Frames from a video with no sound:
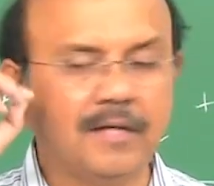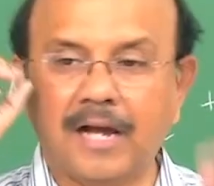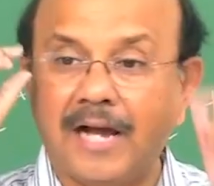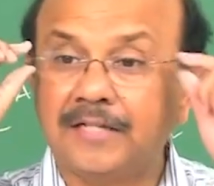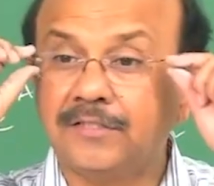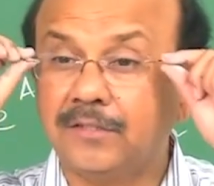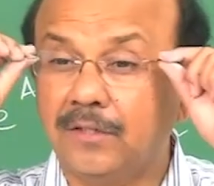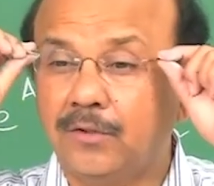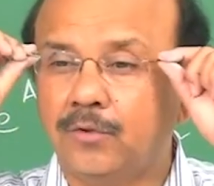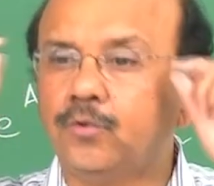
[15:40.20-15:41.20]
as
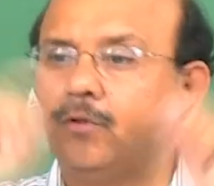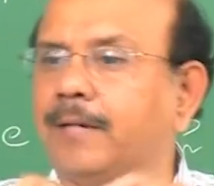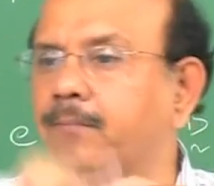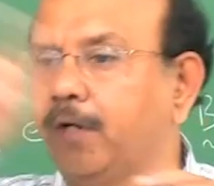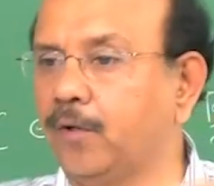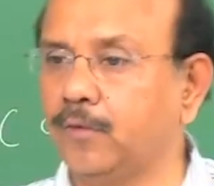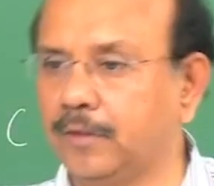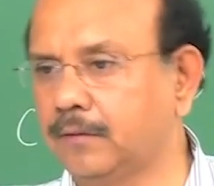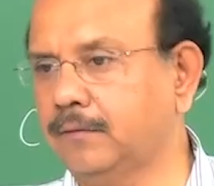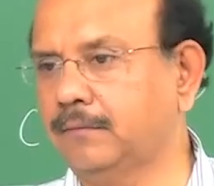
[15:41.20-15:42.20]
you do that maneuver.
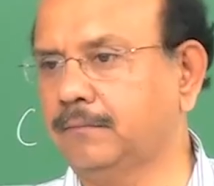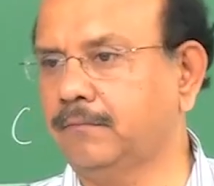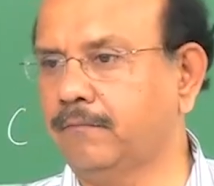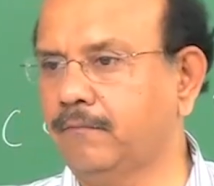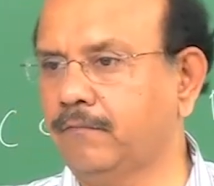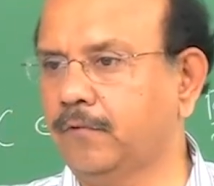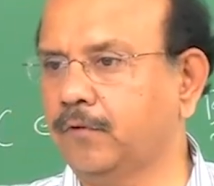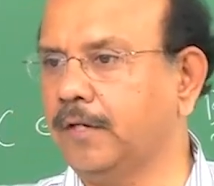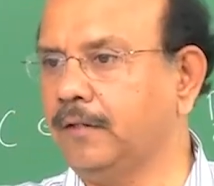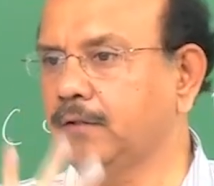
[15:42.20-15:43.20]

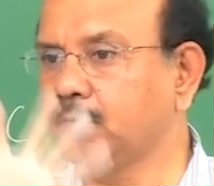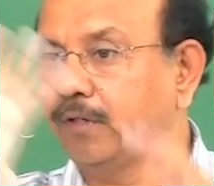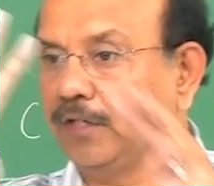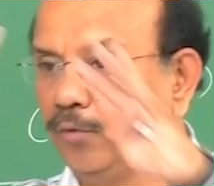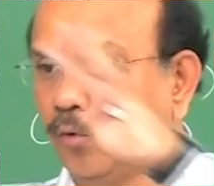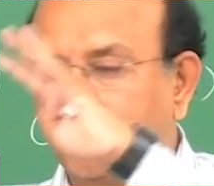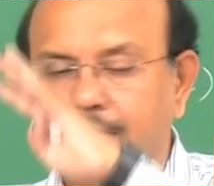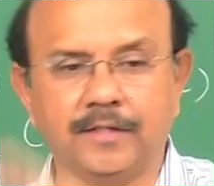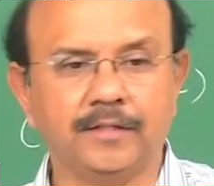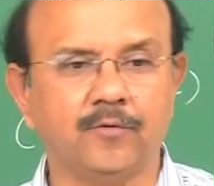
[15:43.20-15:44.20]
Okay? You're
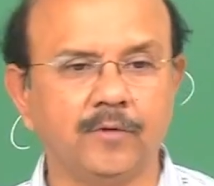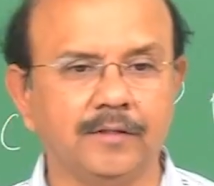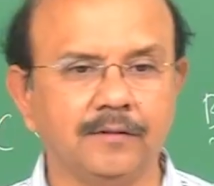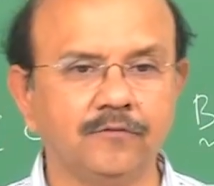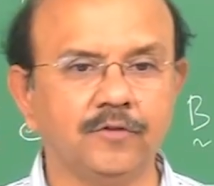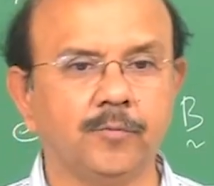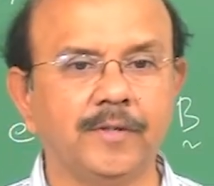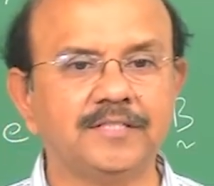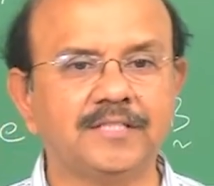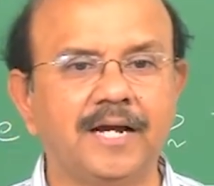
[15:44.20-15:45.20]
reorienting the vehicle, which
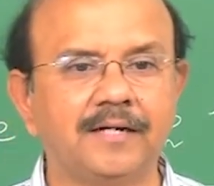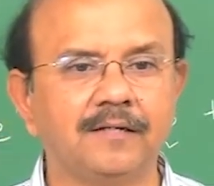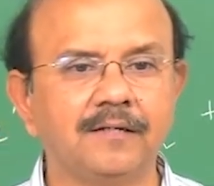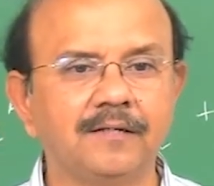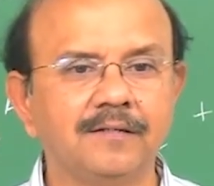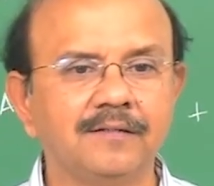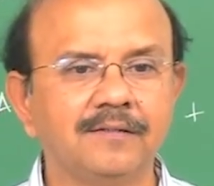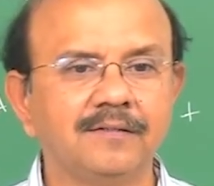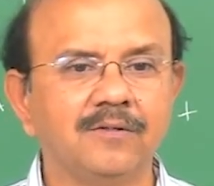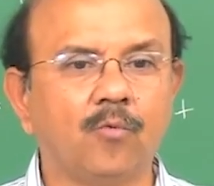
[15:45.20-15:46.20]
means that
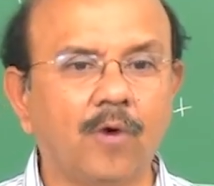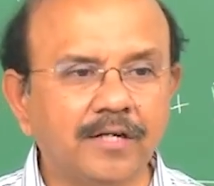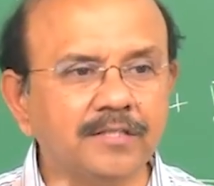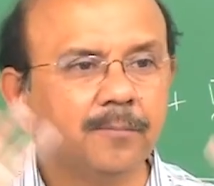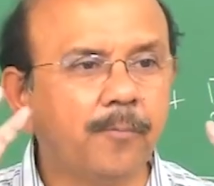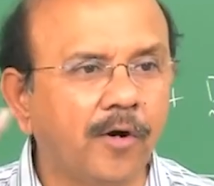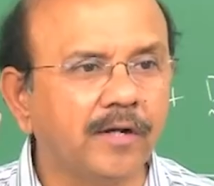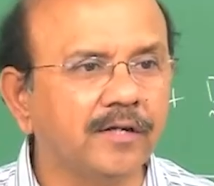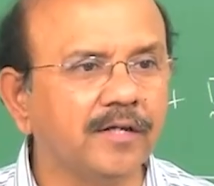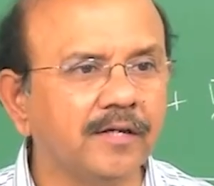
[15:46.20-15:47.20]
what is
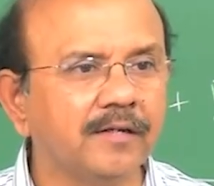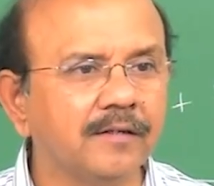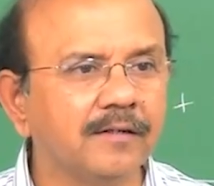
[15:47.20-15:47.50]
important here,